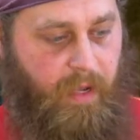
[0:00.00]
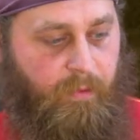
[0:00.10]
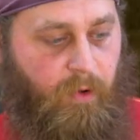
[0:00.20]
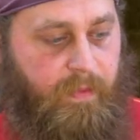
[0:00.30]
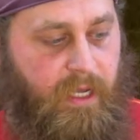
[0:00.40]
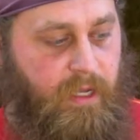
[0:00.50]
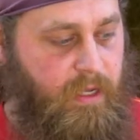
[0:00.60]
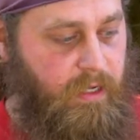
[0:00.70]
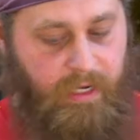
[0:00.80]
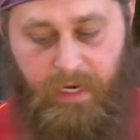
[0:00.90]
it will
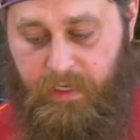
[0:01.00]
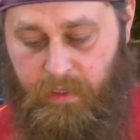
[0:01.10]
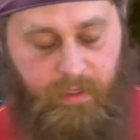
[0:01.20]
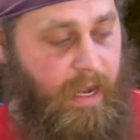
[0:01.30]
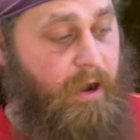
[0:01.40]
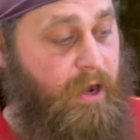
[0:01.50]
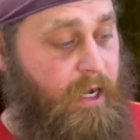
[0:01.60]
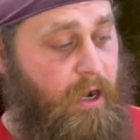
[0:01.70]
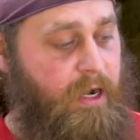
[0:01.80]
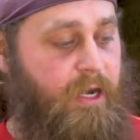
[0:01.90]
be carrying
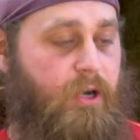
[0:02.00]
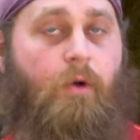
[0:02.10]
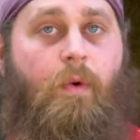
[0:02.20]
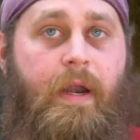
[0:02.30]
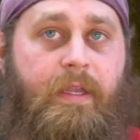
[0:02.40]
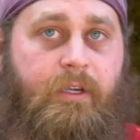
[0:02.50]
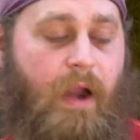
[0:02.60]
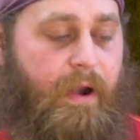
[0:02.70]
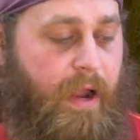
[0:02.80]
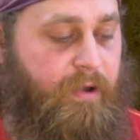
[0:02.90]
current, and you don't want it to
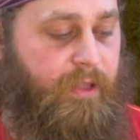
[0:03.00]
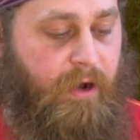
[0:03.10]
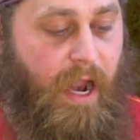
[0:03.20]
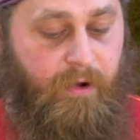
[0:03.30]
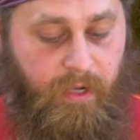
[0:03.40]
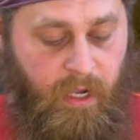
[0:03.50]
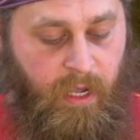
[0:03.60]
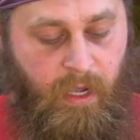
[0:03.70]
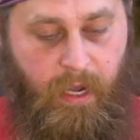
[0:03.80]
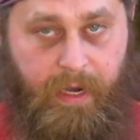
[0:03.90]
ground out in the ground.
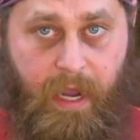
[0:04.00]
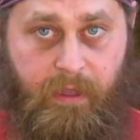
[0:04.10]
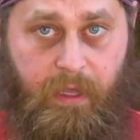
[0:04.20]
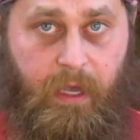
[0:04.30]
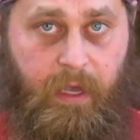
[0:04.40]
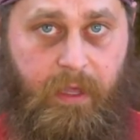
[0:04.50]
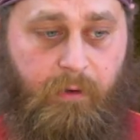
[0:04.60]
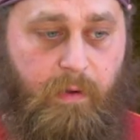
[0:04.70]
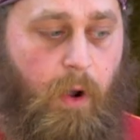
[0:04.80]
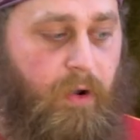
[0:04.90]
Again, the
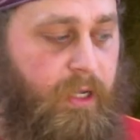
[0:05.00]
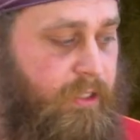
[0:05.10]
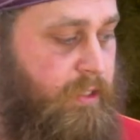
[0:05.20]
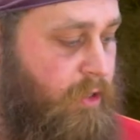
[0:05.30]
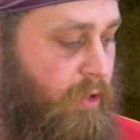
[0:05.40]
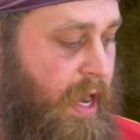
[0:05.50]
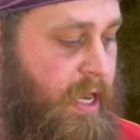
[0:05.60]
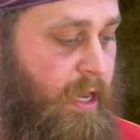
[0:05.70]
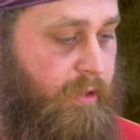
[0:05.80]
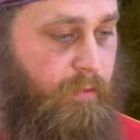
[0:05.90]
remote is great
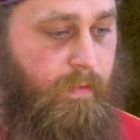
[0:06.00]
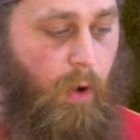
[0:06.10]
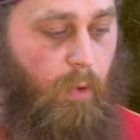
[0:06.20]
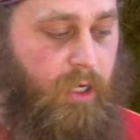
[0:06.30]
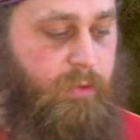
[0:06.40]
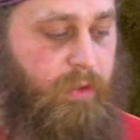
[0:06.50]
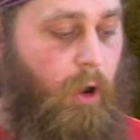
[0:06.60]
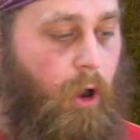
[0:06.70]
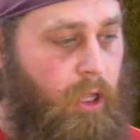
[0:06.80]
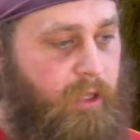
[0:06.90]
here. The remote works with
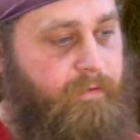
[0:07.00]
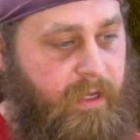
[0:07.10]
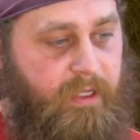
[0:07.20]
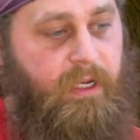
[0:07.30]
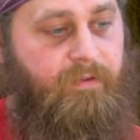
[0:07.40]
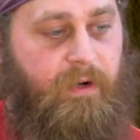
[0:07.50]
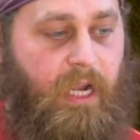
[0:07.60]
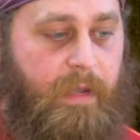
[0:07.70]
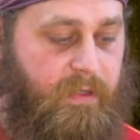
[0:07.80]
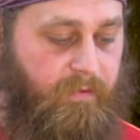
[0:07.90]
all of these different
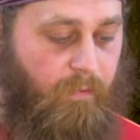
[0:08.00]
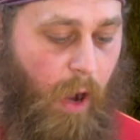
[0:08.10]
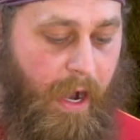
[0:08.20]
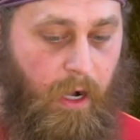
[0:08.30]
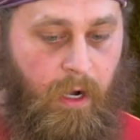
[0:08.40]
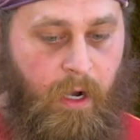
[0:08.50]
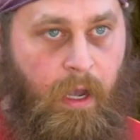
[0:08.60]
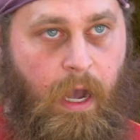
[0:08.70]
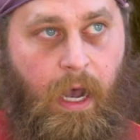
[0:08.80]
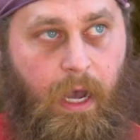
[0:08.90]
types of wire.
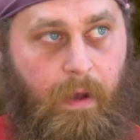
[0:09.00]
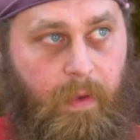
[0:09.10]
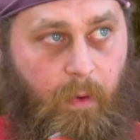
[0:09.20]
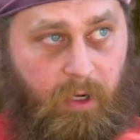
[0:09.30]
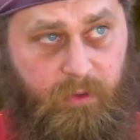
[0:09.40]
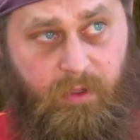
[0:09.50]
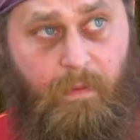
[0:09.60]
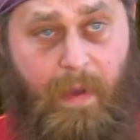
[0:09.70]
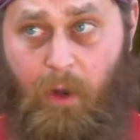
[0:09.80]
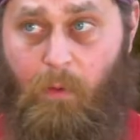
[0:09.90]
It works with our
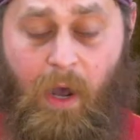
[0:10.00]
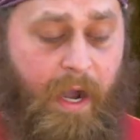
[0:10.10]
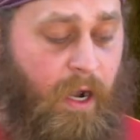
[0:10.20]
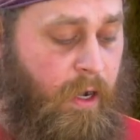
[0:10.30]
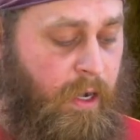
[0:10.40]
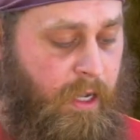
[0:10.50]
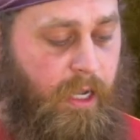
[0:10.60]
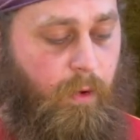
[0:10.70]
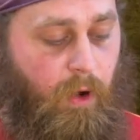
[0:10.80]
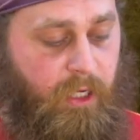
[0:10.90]
metal wire.
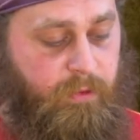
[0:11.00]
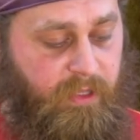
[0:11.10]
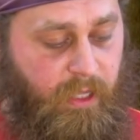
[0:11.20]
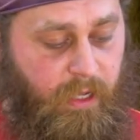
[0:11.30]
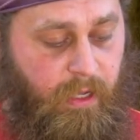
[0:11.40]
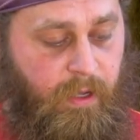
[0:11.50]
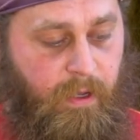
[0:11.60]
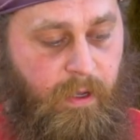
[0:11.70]
It works with the